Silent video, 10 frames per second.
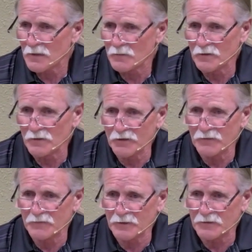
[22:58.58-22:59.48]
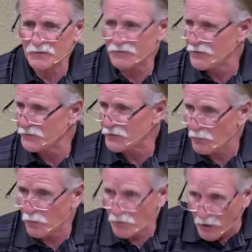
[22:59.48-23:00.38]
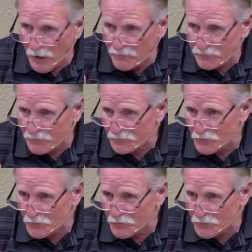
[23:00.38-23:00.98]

with living a, the double life, if you